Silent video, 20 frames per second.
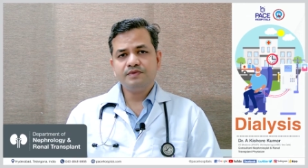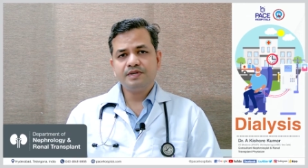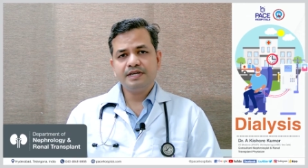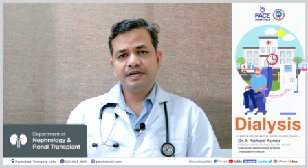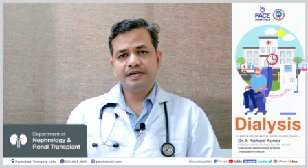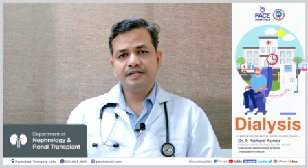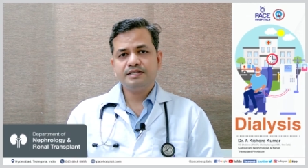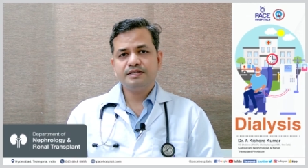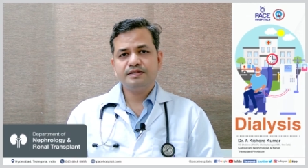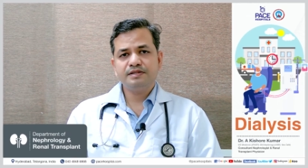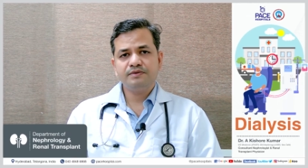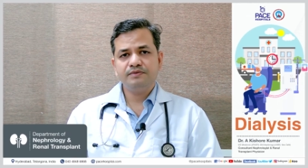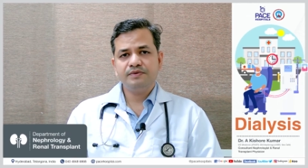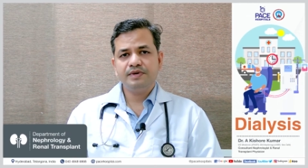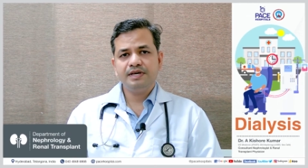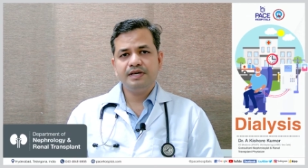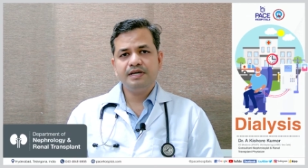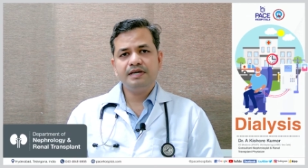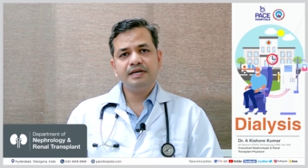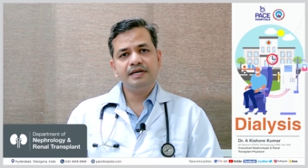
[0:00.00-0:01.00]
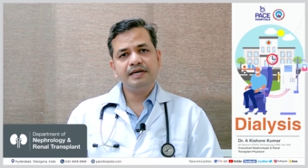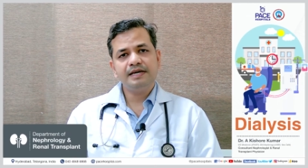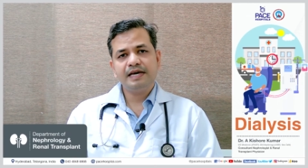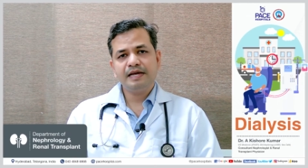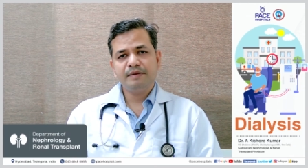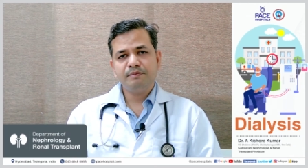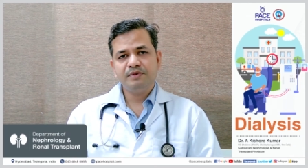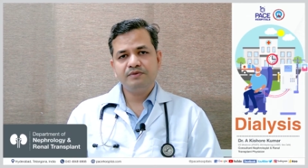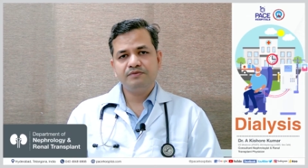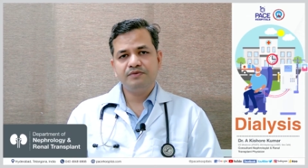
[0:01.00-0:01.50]
the days in the week he
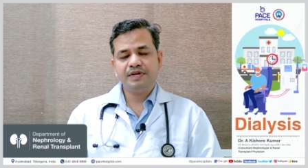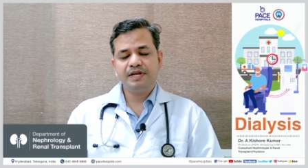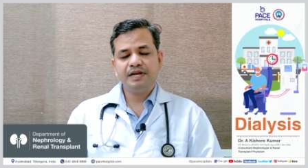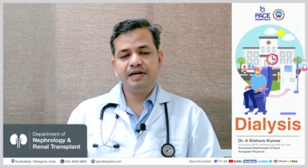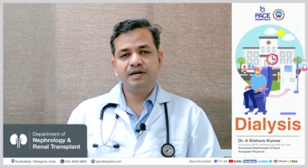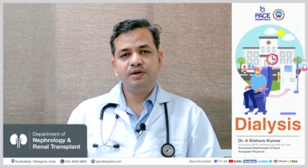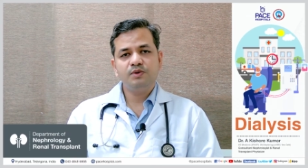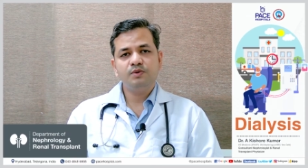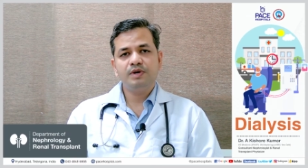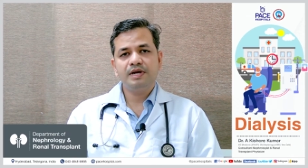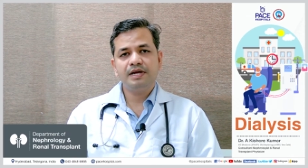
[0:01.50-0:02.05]
can be free and